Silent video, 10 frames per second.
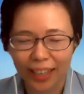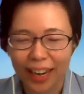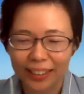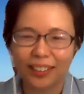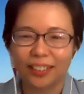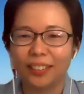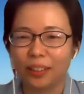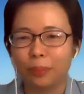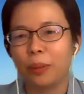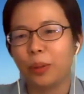articles
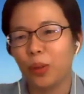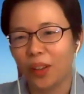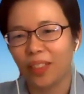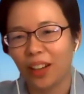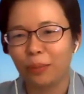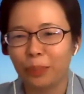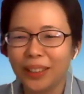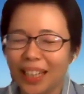about music therapy.